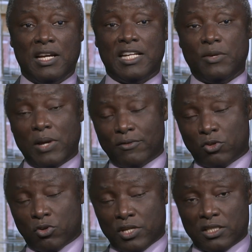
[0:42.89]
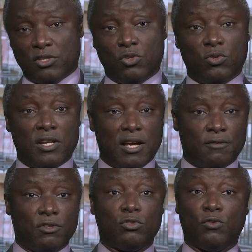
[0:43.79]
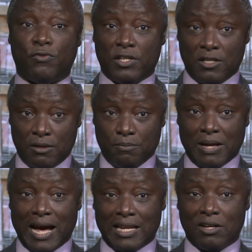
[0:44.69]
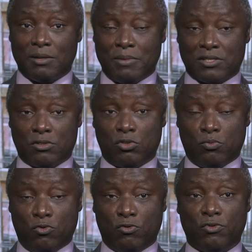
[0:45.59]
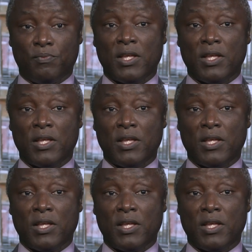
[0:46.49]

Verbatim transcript: And then we have to connect a new nerve to feed it, allow the muscle to move.